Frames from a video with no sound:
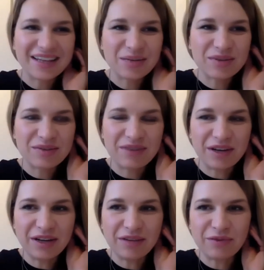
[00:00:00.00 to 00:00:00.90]
This is
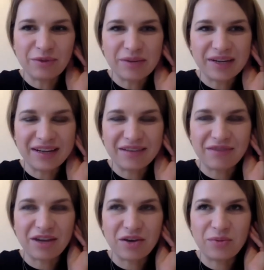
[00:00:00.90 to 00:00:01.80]
very informative.
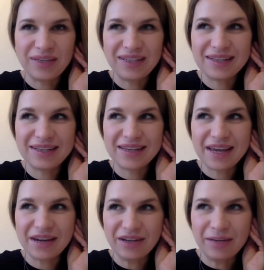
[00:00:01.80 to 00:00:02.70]
I hope we didn't
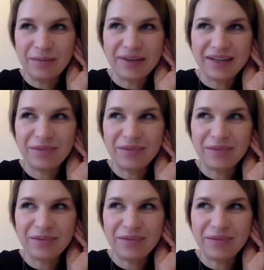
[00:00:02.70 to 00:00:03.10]
scare anybody.